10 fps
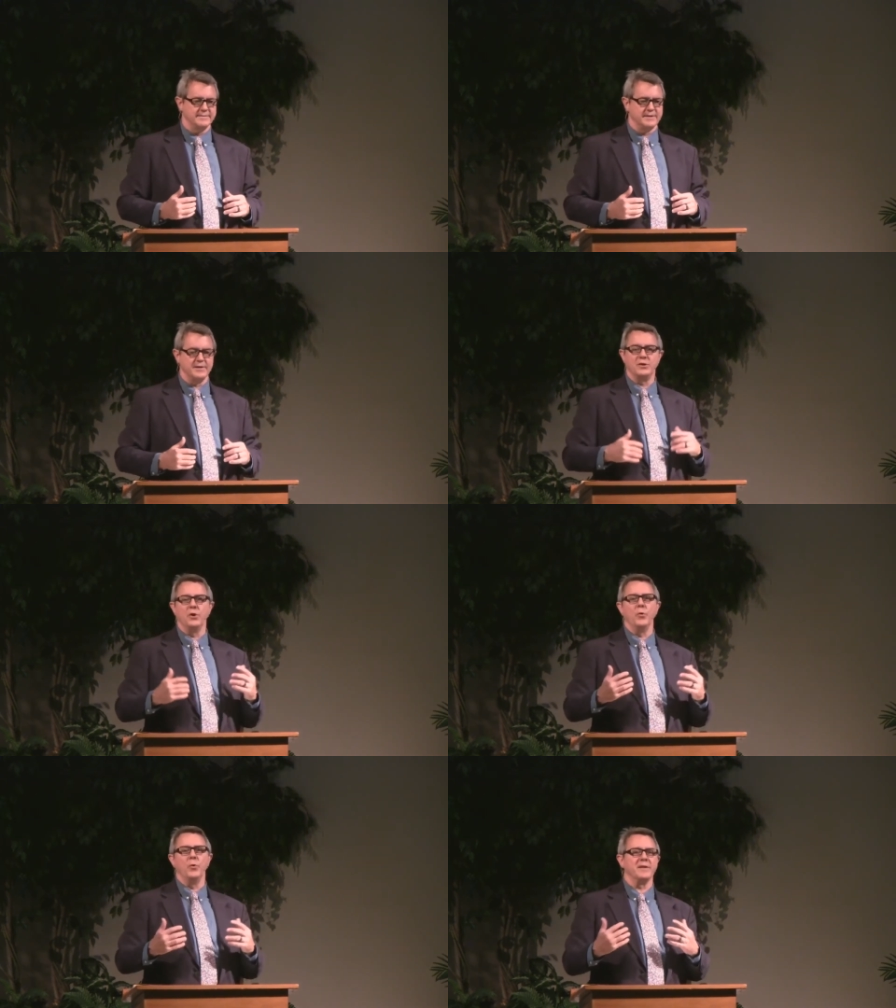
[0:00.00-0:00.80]
to
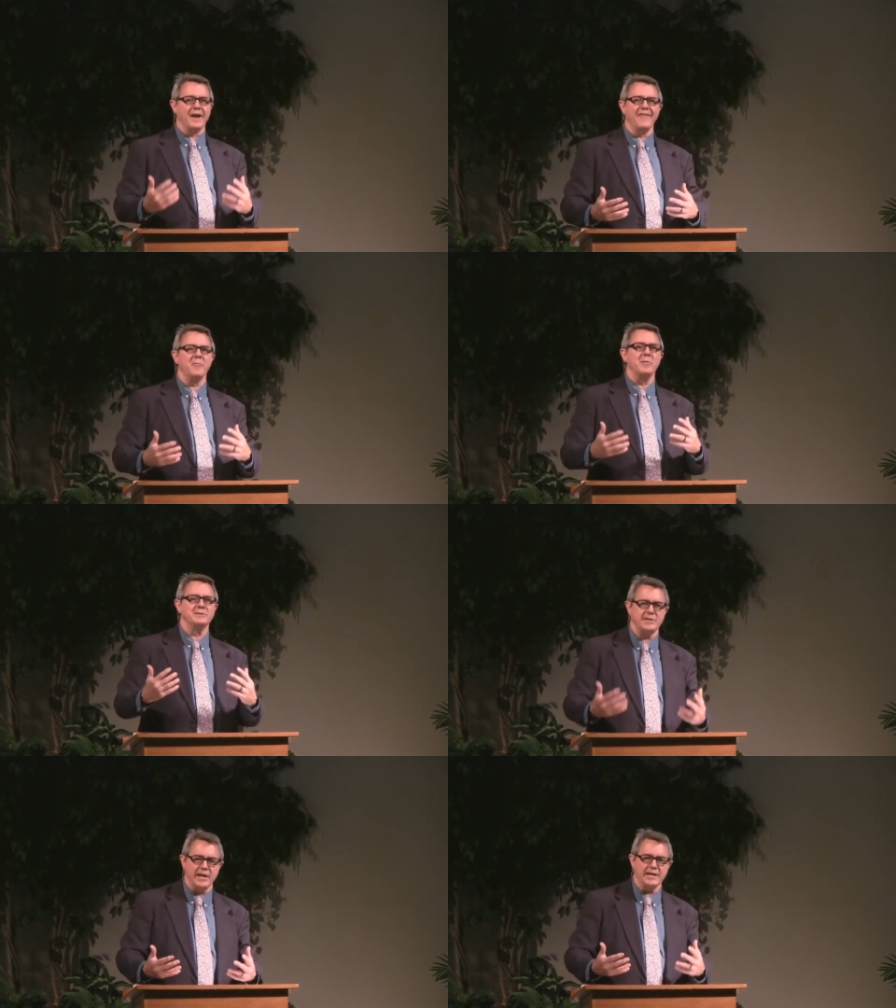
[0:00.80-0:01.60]
do what the government
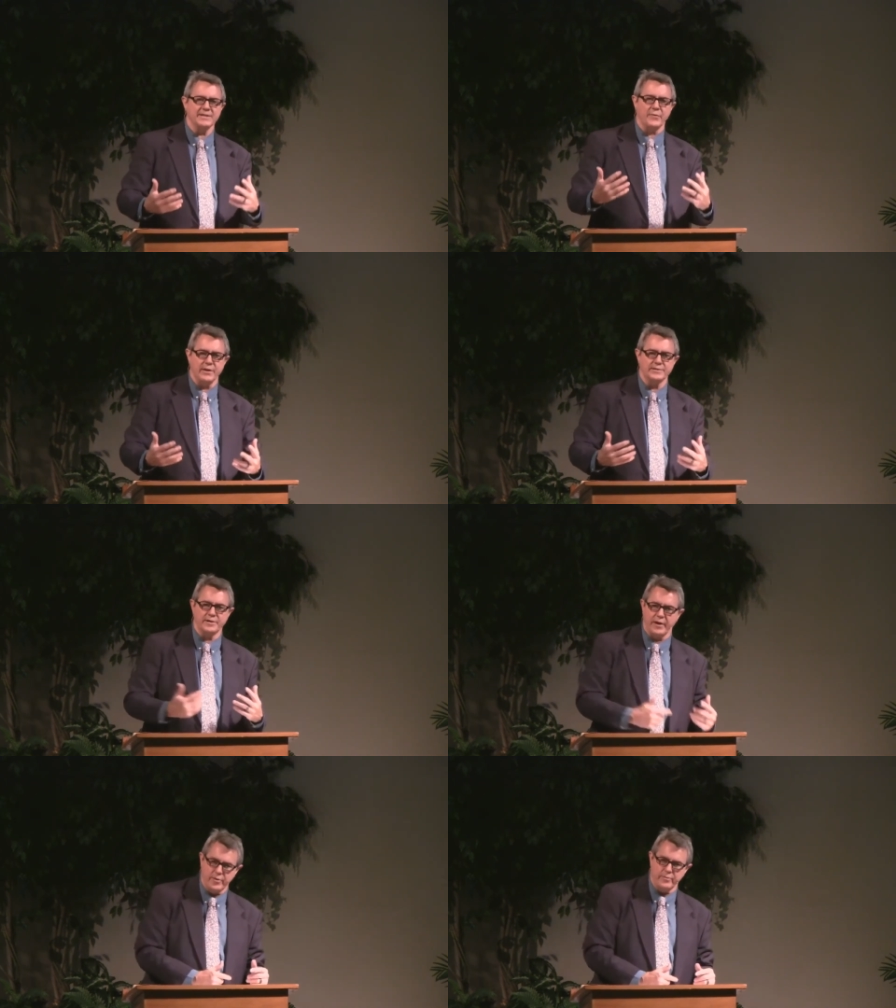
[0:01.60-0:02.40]
says for us to
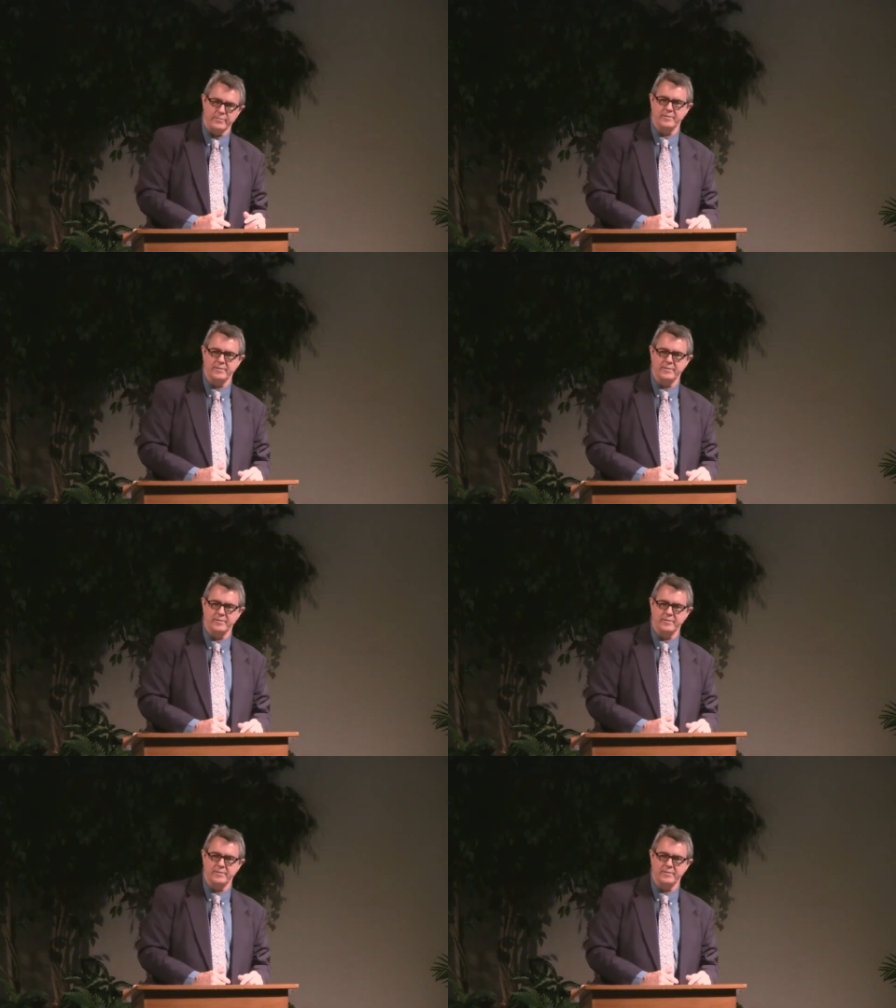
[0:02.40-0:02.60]
do.